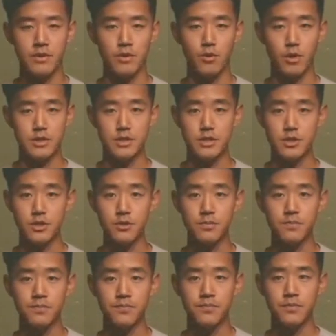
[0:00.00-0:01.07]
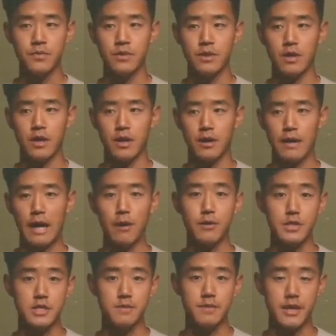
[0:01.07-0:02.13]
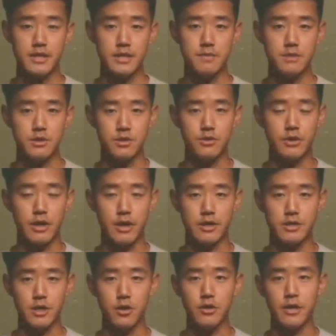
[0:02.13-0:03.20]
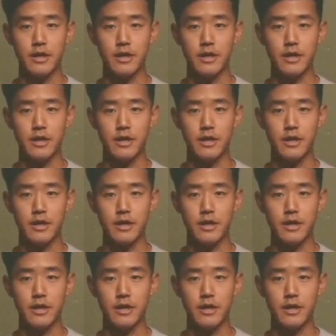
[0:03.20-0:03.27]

what to do, I would expect him to do it on his own,